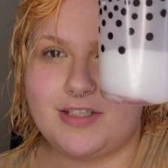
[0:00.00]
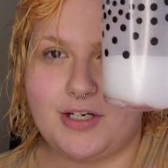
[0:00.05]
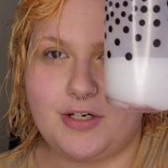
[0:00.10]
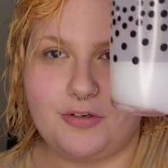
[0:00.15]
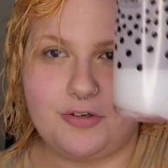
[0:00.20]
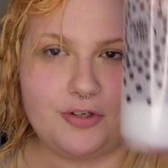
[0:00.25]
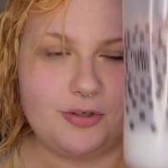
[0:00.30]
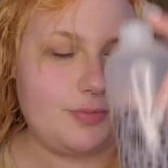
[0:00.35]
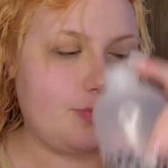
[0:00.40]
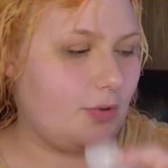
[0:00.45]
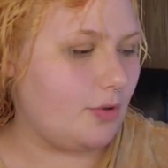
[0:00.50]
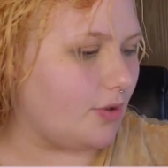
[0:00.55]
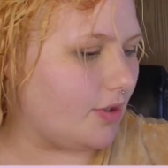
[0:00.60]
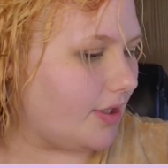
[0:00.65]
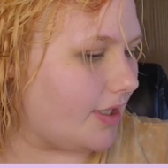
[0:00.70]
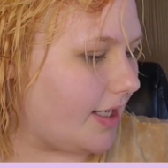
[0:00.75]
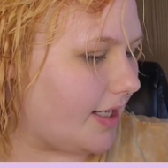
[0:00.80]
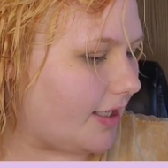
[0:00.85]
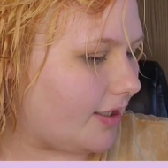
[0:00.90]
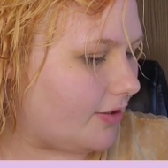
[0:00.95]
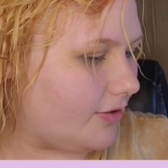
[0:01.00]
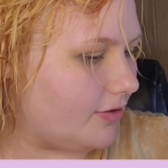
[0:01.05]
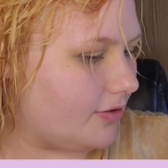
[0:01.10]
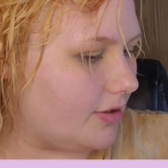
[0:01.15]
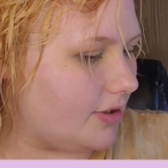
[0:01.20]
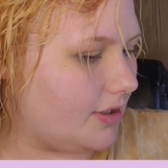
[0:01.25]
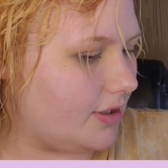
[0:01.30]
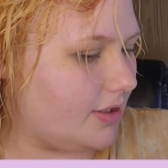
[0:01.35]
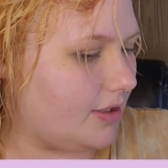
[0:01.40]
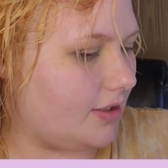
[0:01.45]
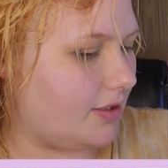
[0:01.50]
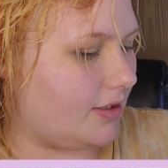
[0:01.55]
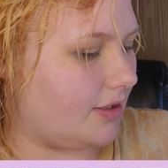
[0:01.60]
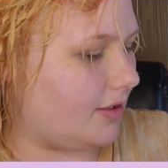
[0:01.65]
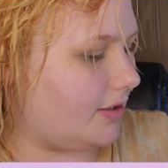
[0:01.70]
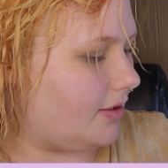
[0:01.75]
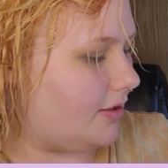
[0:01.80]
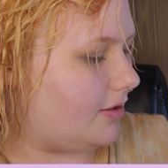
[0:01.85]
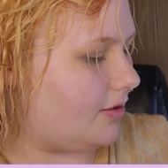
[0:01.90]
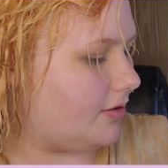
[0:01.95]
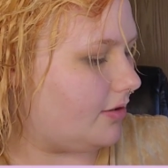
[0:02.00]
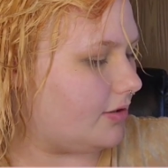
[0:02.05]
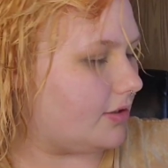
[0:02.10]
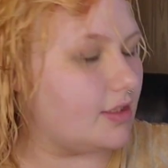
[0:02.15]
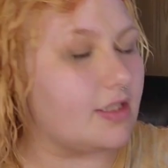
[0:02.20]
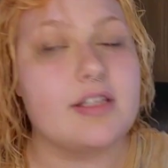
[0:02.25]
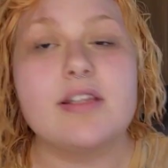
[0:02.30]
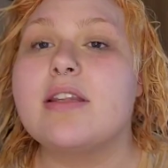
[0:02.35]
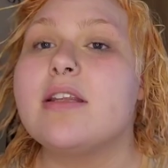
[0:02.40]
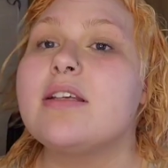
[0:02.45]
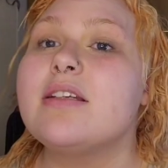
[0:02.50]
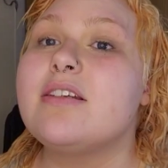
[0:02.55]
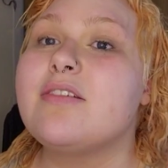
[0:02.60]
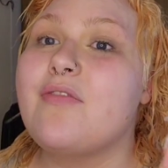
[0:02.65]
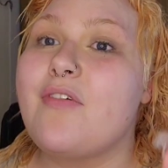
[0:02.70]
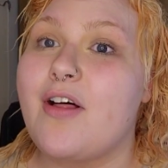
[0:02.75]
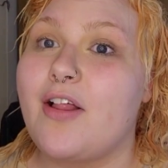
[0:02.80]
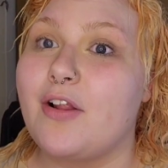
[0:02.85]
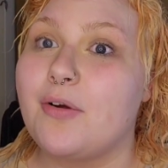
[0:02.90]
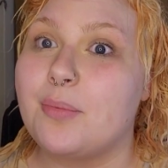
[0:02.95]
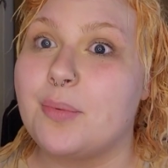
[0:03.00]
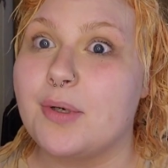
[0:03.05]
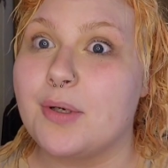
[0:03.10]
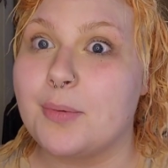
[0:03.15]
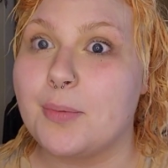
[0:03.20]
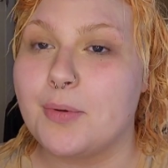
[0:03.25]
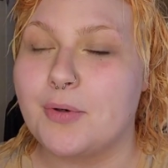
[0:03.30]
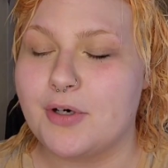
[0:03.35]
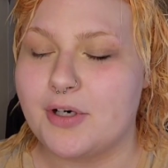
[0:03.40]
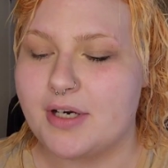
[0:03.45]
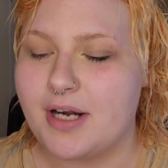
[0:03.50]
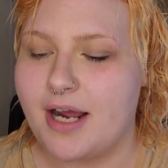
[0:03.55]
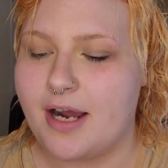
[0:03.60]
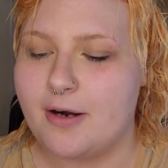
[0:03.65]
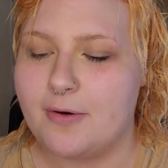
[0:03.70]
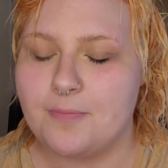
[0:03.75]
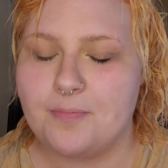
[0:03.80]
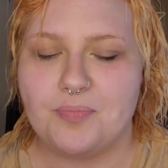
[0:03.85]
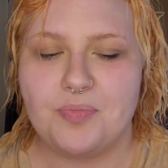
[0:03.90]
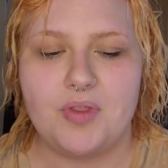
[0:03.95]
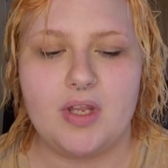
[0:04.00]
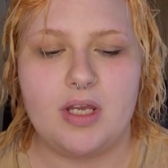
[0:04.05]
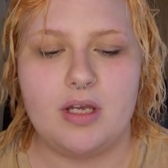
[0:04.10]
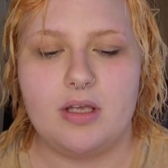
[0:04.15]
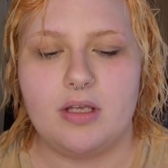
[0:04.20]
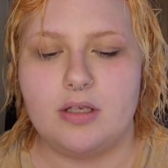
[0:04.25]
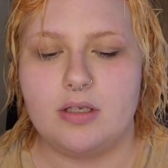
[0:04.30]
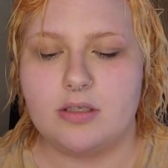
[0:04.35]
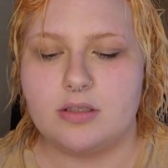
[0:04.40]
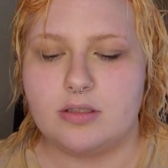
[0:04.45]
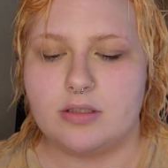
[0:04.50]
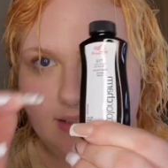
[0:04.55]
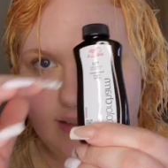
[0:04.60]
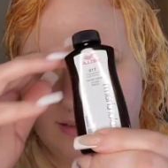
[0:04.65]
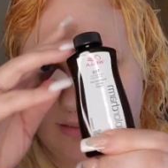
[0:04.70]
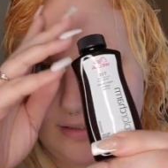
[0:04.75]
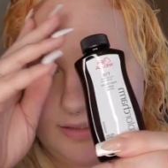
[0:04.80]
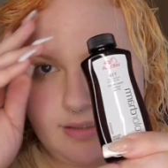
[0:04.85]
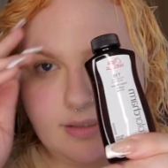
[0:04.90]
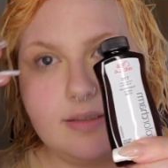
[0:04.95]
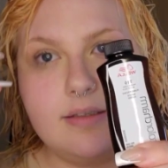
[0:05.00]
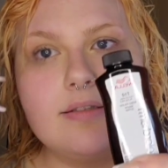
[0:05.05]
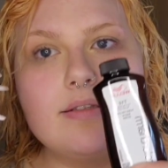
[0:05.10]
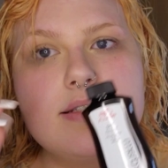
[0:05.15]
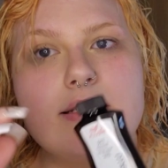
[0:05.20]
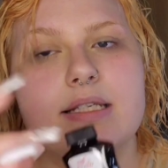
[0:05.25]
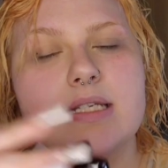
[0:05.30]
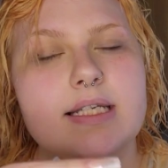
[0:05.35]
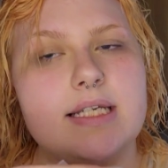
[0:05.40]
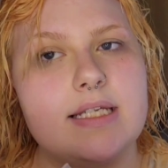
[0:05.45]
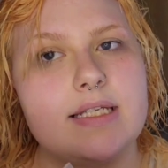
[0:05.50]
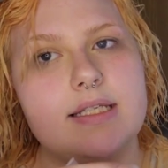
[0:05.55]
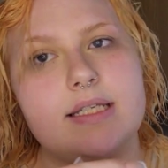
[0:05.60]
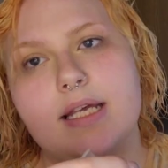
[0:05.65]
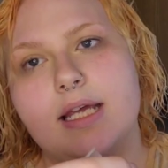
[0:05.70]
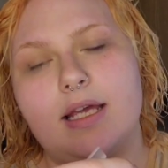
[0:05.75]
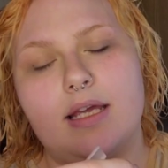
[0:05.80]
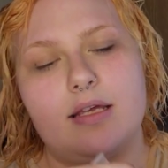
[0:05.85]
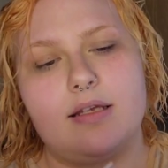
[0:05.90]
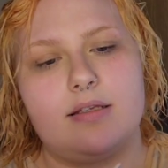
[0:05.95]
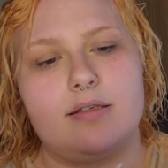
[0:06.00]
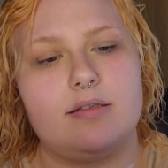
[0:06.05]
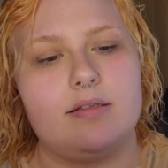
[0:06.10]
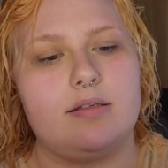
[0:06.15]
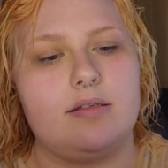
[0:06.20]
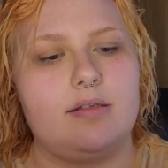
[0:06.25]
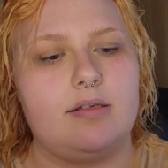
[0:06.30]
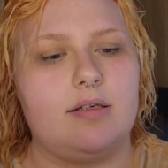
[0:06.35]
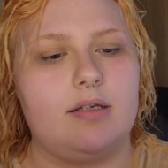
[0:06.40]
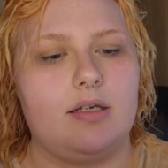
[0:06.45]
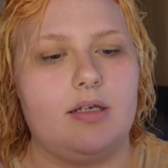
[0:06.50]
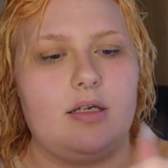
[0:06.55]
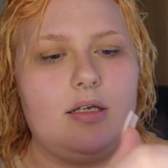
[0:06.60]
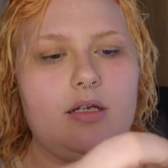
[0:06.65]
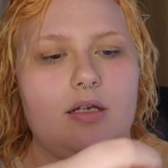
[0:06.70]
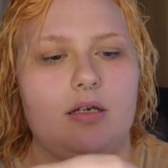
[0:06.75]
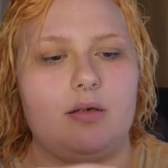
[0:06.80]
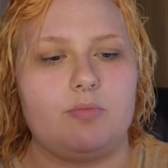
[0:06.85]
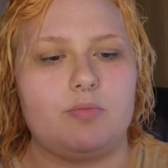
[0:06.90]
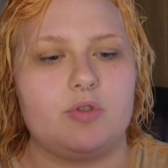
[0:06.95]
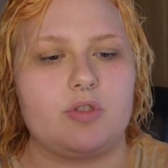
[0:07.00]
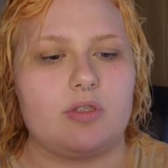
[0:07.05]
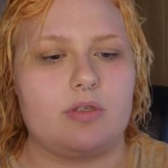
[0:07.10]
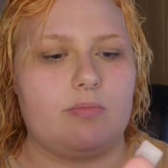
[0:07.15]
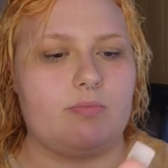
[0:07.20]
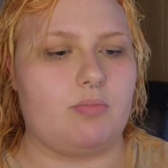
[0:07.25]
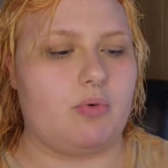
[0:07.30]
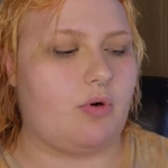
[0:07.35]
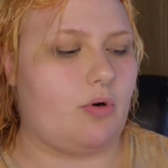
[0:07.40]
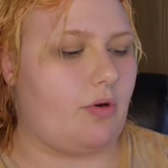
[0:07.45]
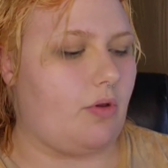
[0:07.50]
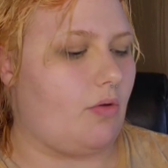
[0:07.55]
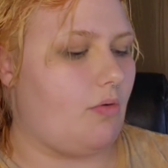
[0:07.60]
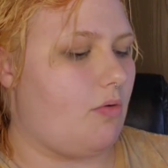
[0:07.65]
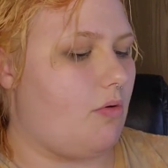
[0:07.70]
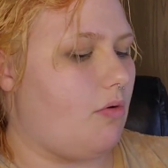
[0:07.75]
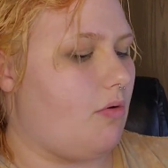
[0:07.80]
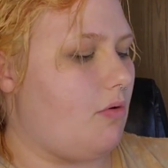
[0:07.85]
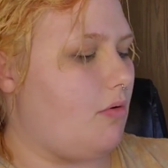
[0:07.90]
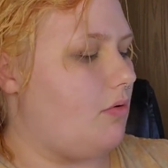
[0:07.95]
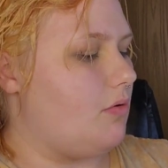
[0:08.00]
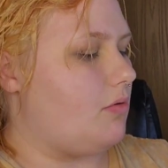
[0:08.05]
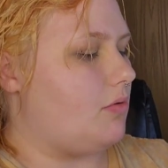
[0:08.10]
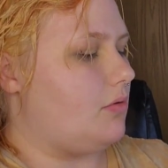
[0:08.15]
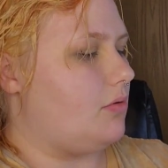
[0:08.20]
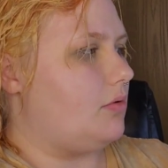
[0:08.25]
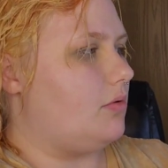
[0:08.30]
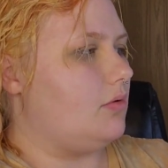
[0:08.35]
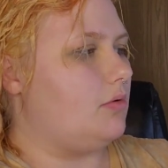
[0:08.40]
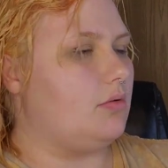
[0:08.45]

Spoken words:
toner poured out, the developer poured out, the T10. I'm just gonna pour the whole